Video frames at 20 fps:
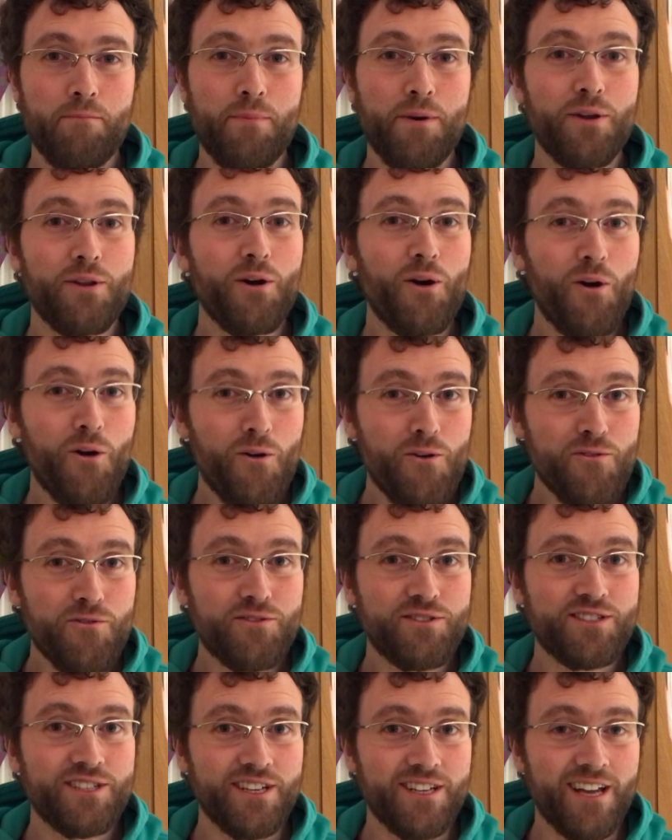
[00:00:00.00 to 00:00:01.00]
But
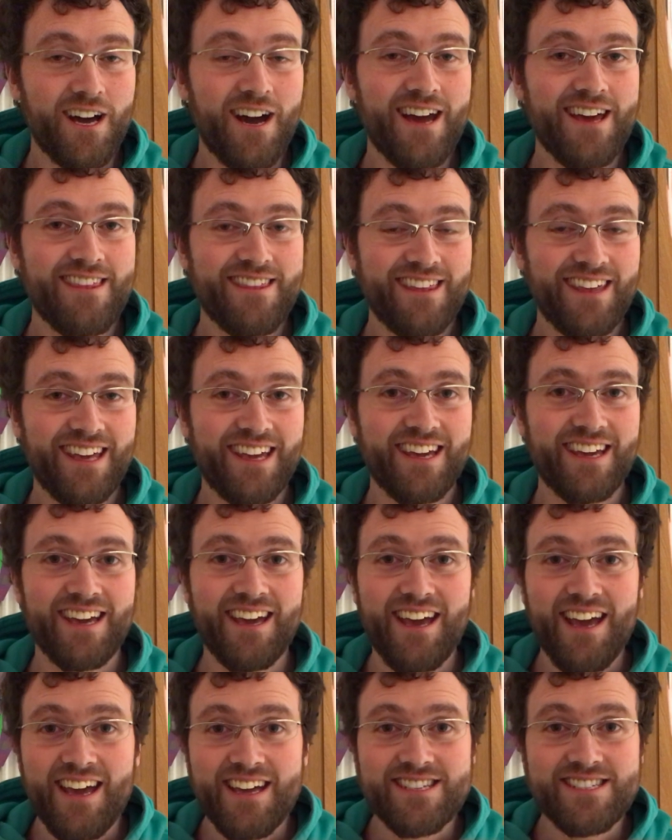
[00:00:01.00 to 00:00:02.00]
often, I think,
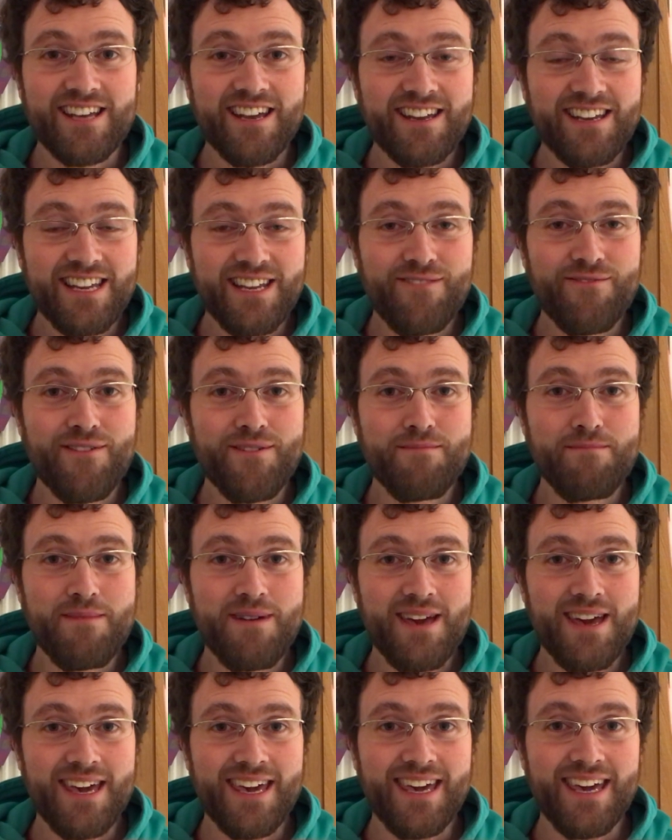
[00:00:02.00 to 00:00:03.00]
certainly for
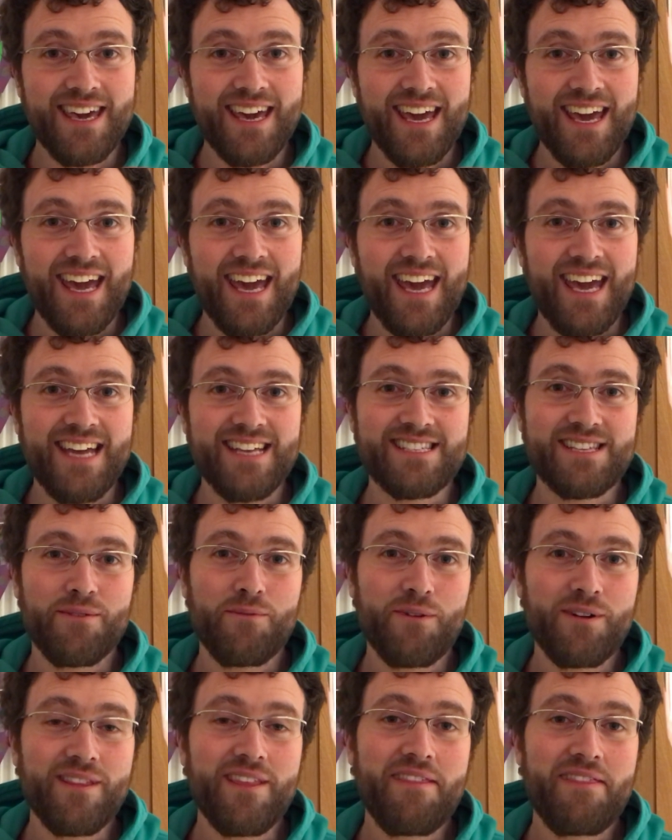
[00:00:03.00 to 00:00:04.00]
me, is
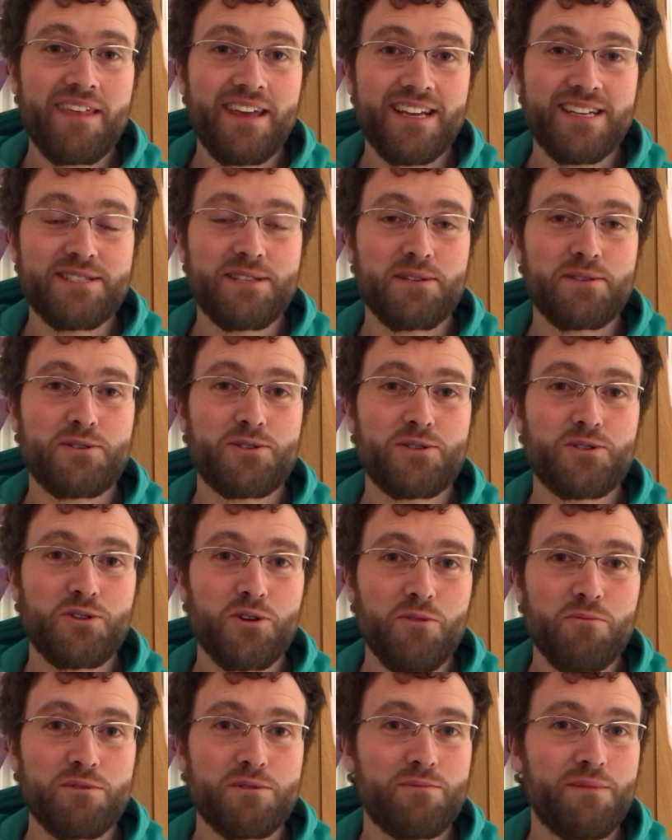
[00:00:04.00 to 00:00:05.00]
that one of the things that
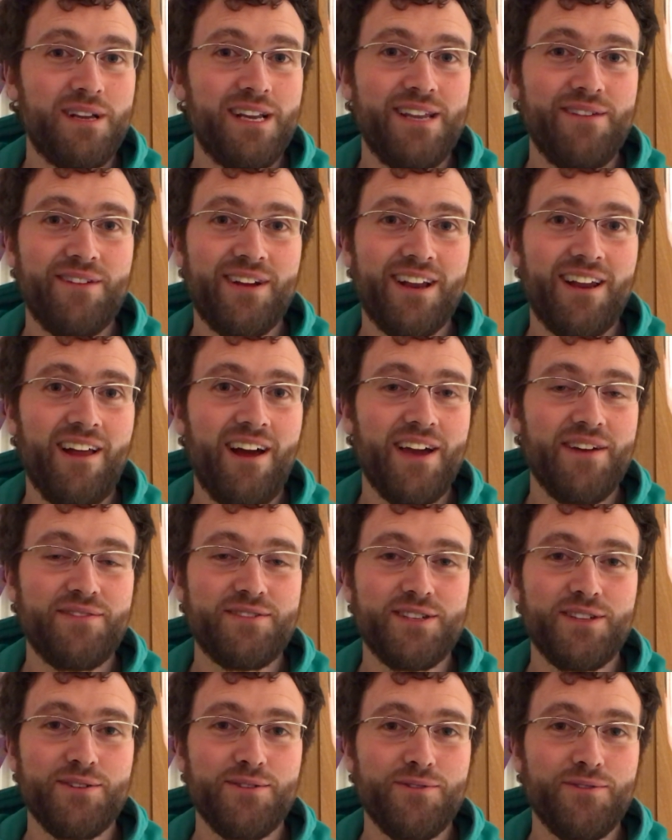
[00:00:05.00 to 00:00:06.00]
stops me living life
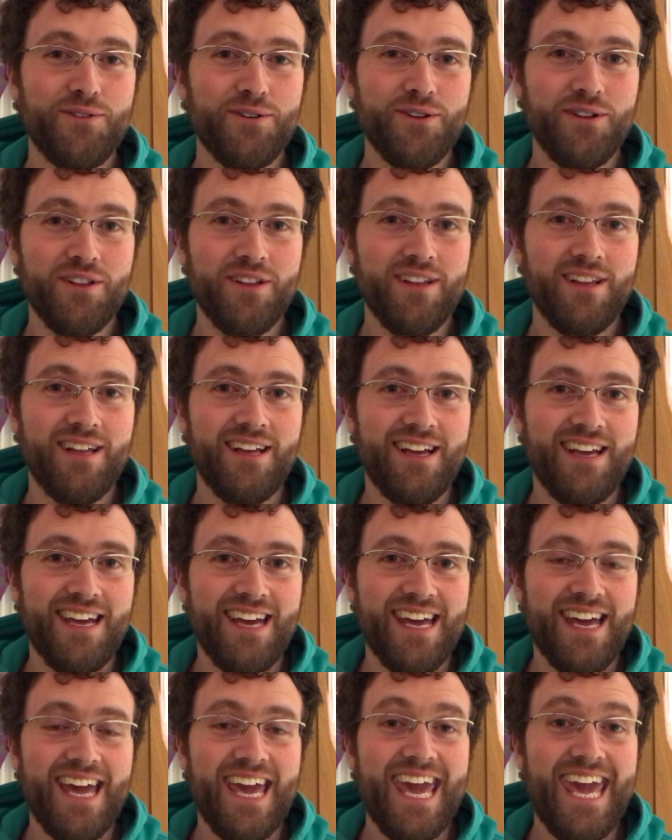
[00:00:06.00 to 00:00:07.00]
to the full
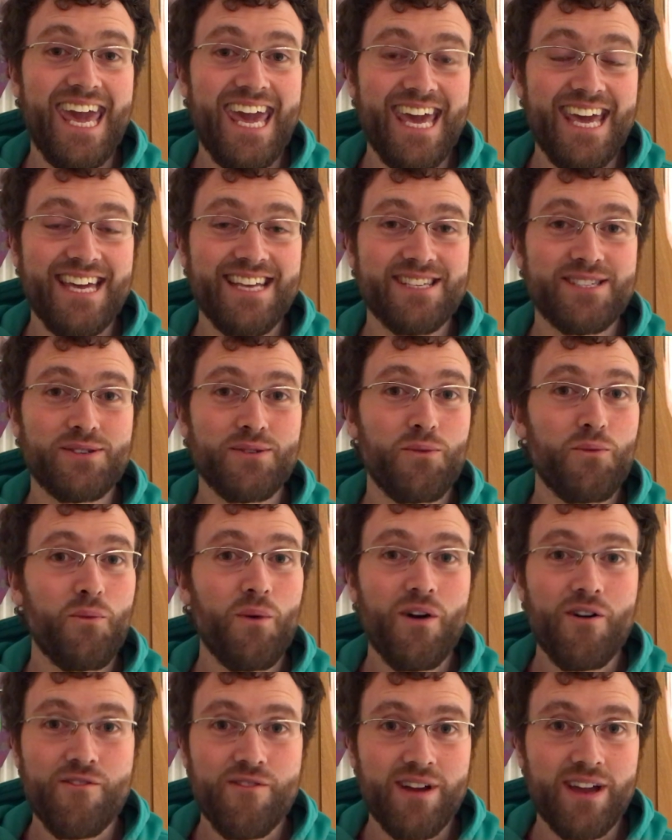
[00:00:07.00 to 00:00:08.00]
is
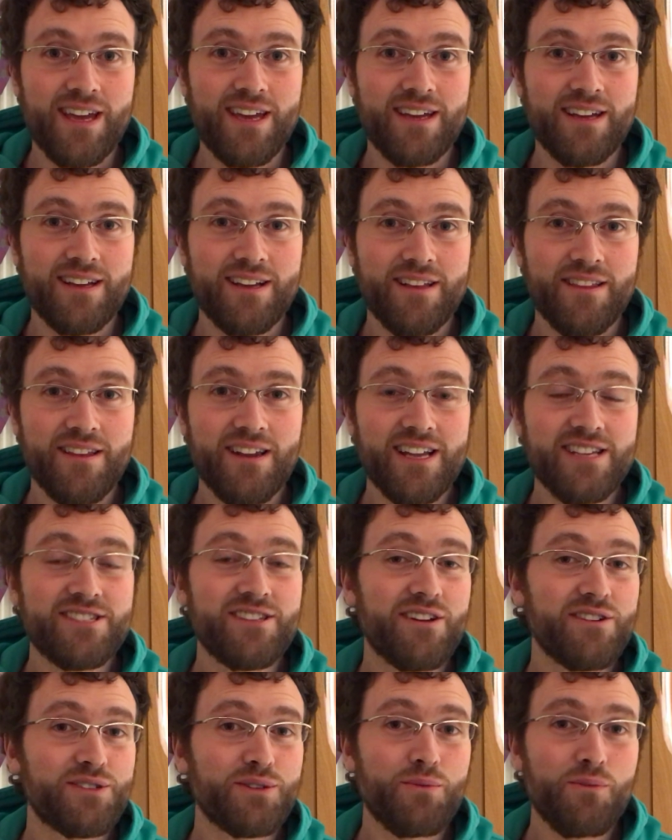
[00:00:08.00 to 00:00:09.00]
worry. That I
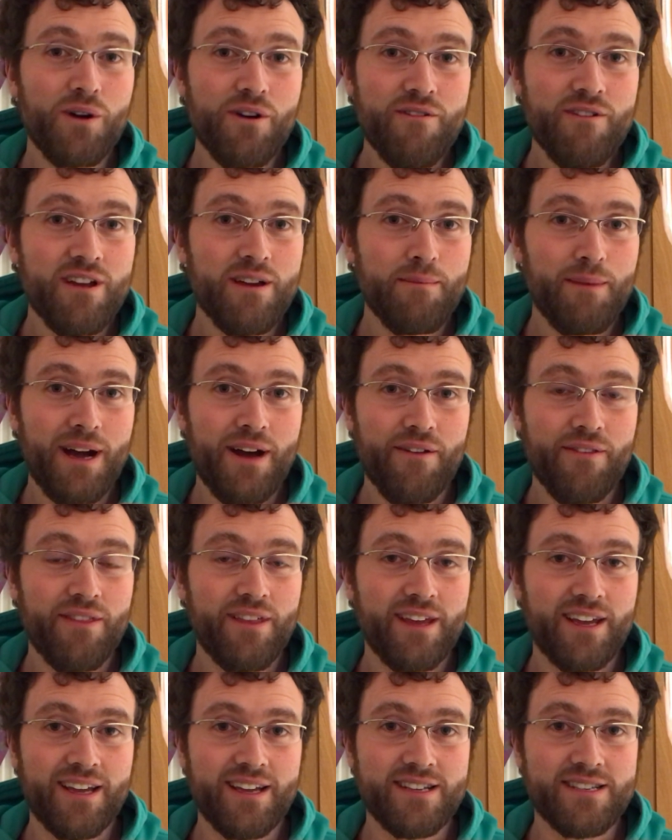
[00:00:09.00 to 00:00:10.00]
start to worry about
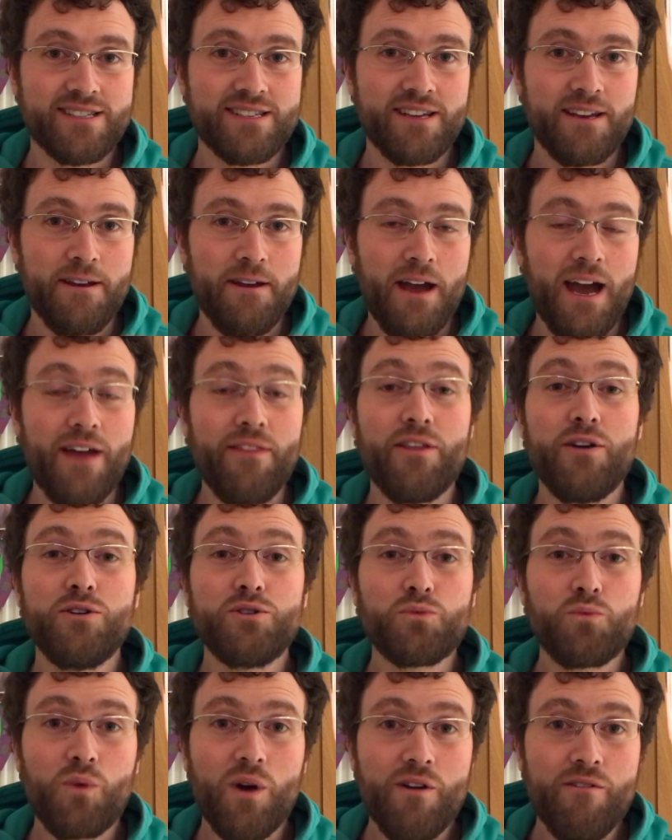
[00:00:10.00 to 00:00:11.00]
things. And
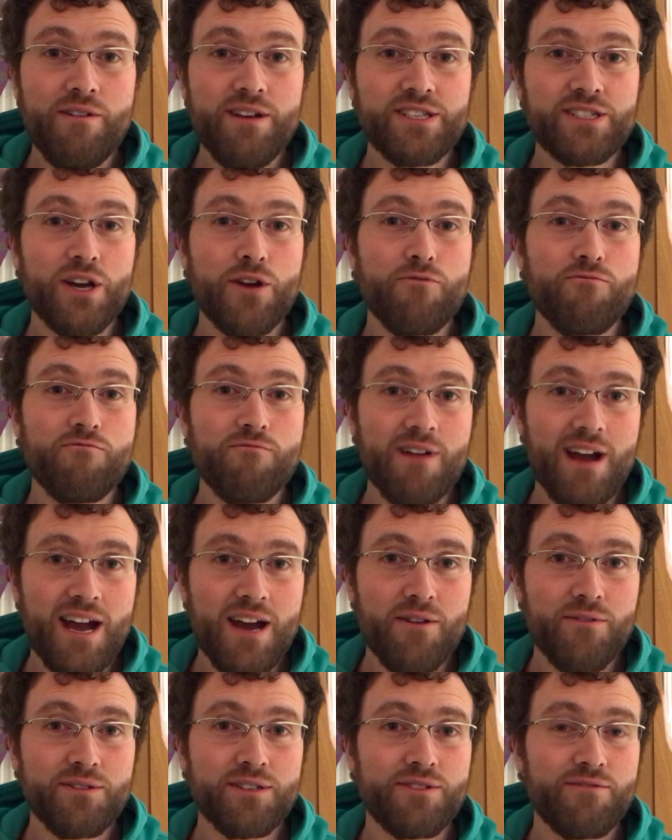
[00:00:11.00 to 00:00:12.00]
those worries go
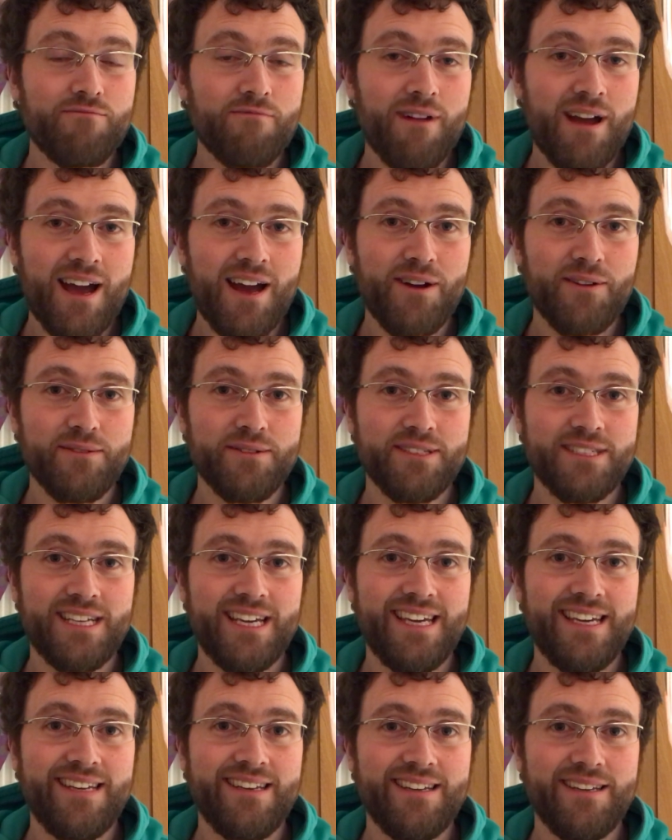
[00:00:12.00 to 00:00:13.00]
round and round
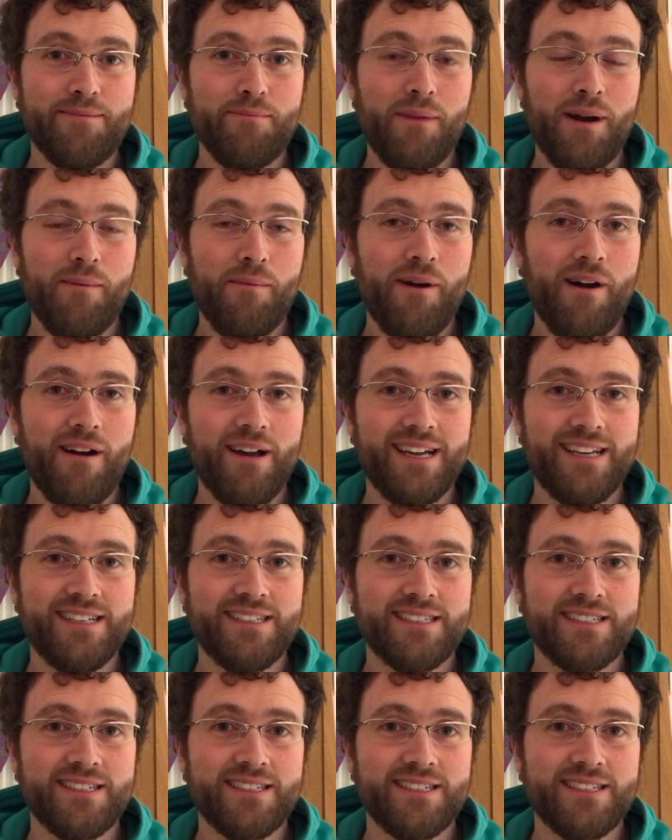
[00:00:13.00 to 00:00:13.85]
in my mind.